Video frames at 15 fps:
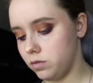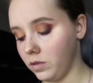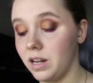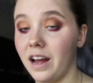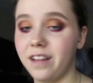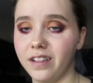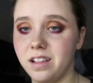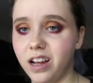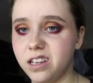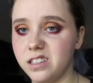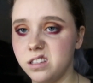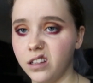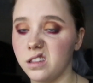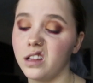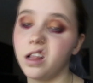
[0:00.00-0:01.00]
not the
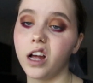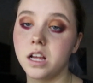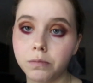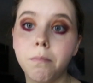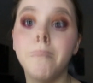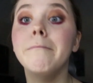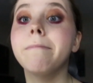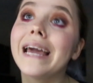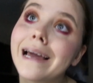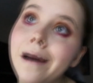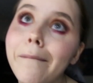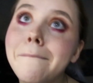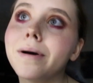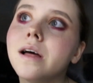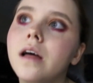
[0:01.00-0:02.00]
last thing, the last
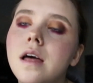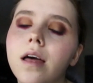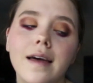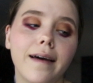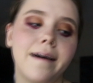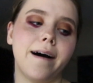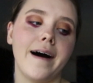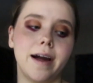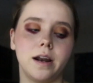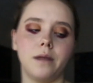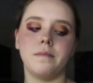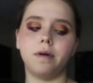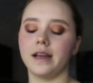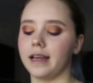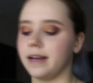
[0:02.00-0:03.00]
makeup
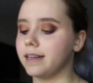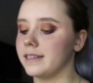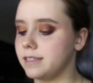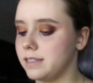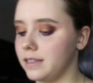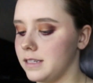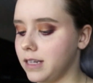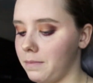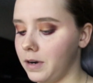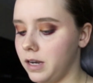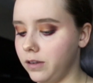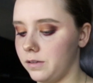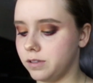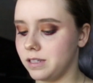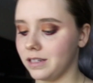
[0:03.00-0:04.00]
item I guess, is I'm gonna
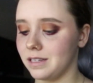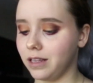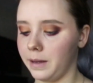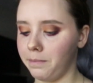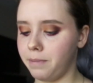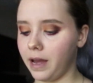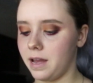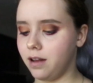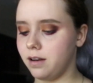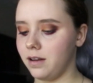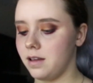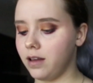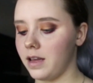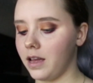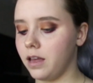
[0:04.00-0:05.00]
use this lip paint.